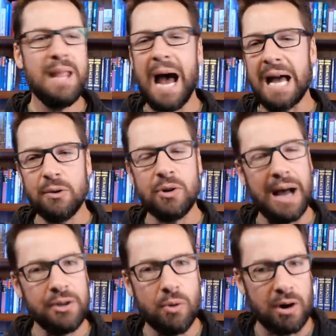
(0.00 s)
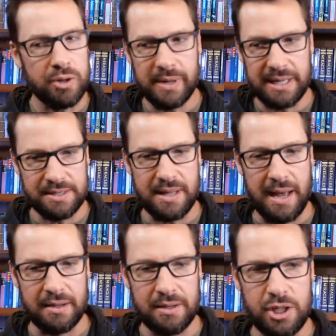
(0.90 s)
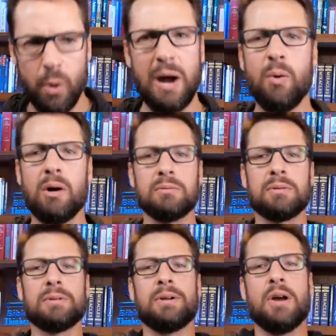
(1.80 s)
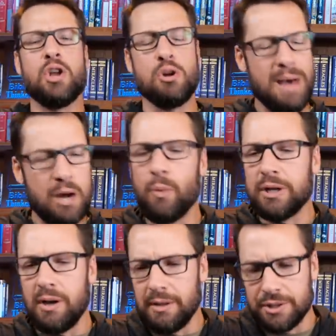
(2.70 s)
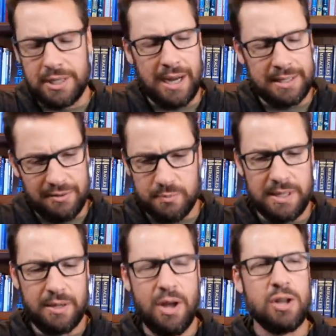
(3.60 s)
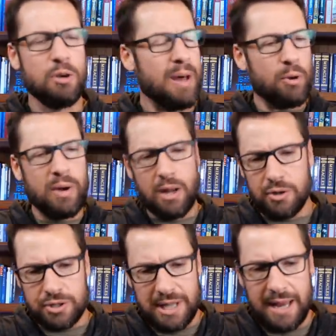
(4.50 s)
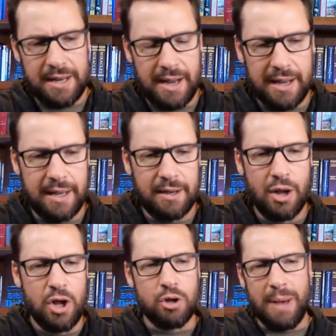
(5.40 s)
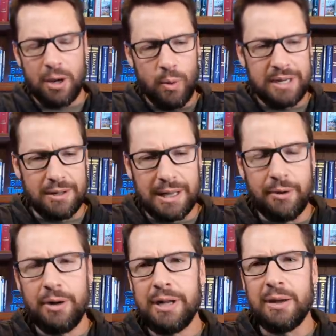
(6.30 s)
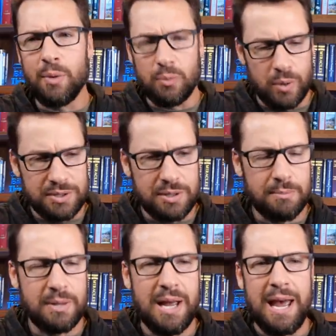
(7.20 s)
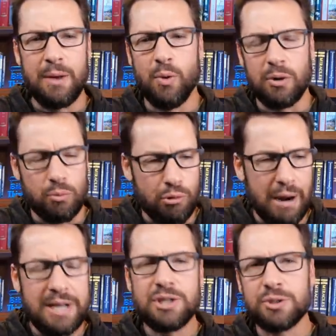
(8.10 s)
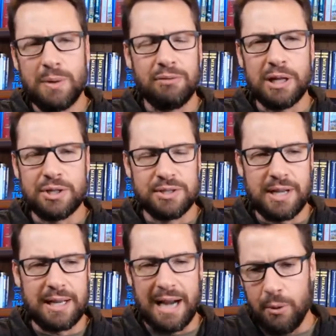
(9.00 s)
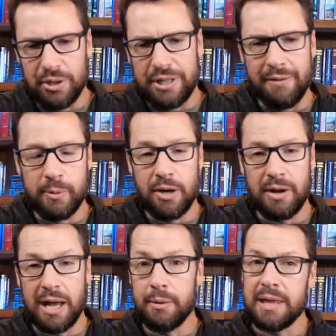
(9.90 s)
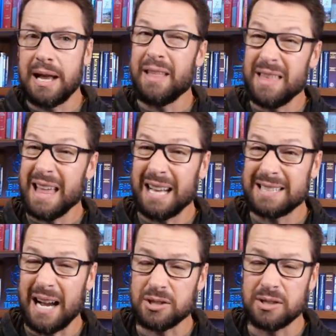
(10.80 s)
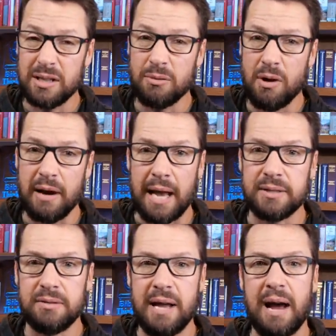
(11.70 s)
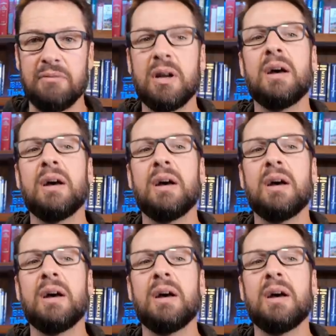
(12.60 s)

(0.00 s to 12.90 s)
I don't know how you argue against that. No, I won't. No matter what knowledge God gives me, no matter what understanding I get, no matter what clarity and what wisdom and what righteous revelations I get, I will never be okay with that. I think that's actually the wrong attitude to have.